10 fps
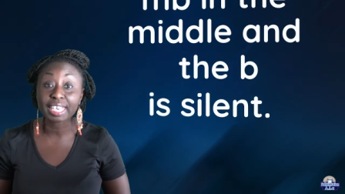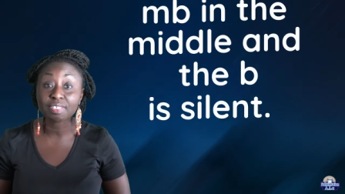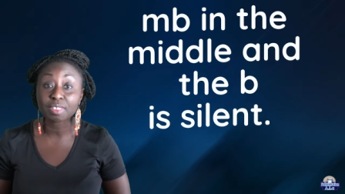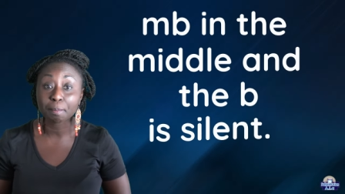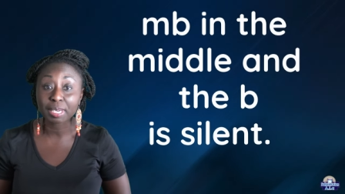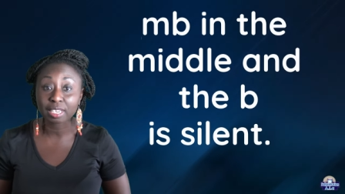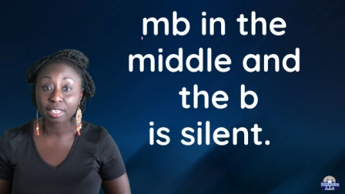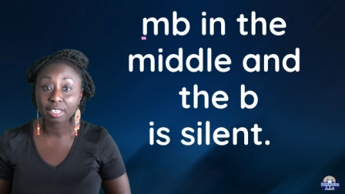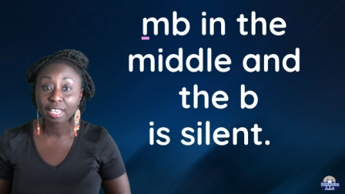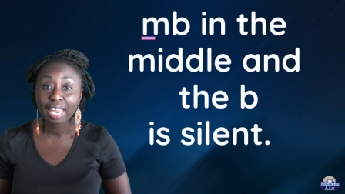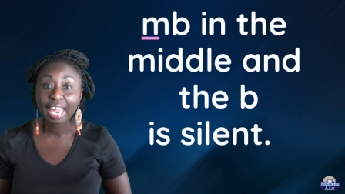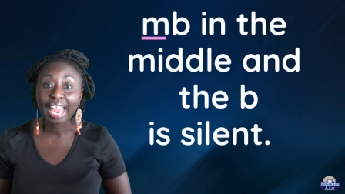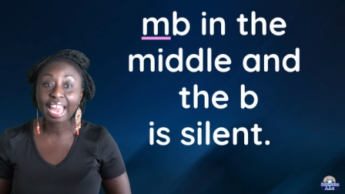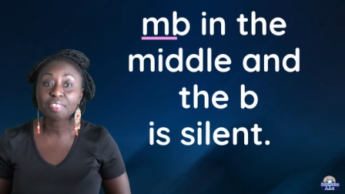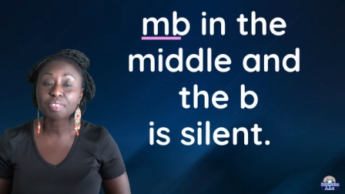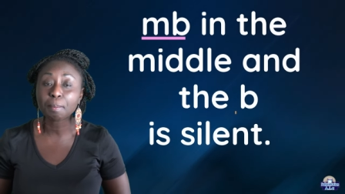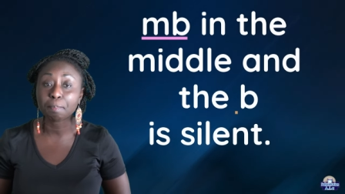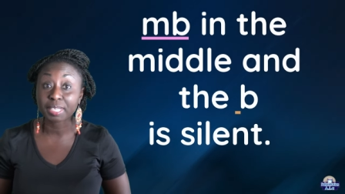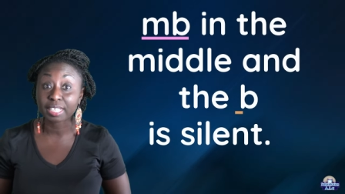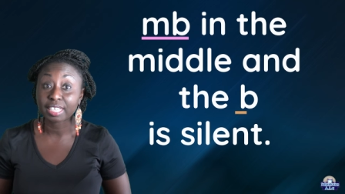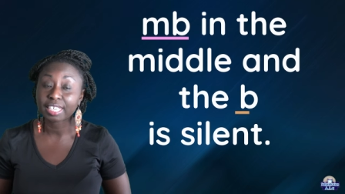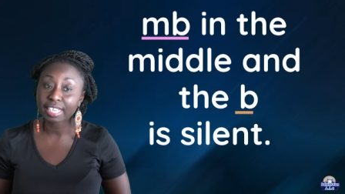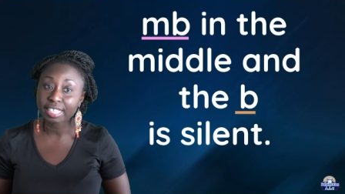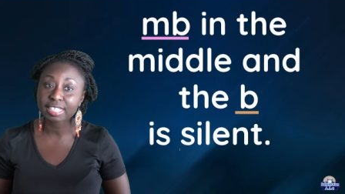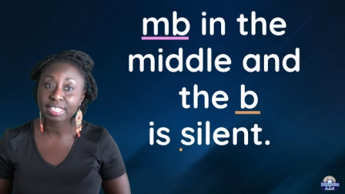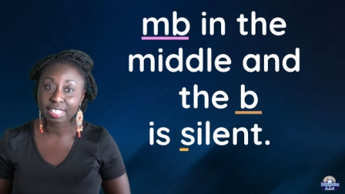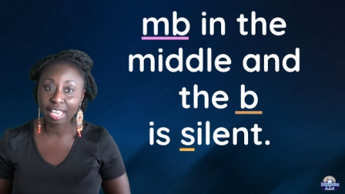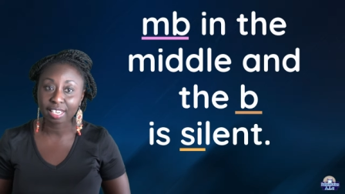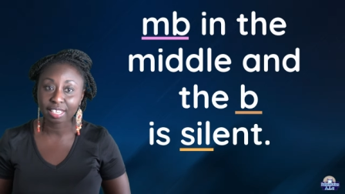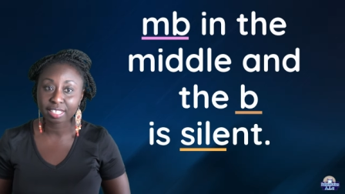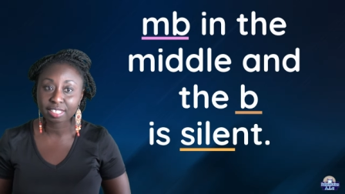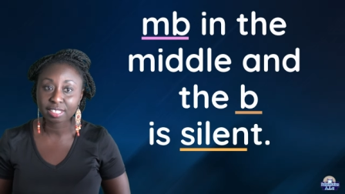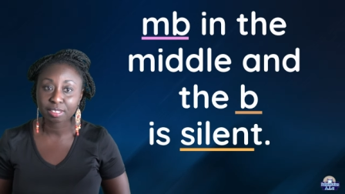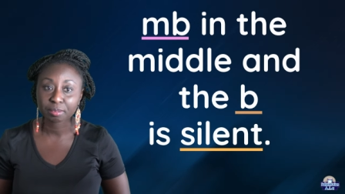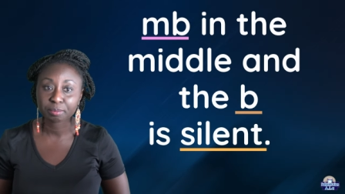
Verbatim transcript: in the middle and the B is silent.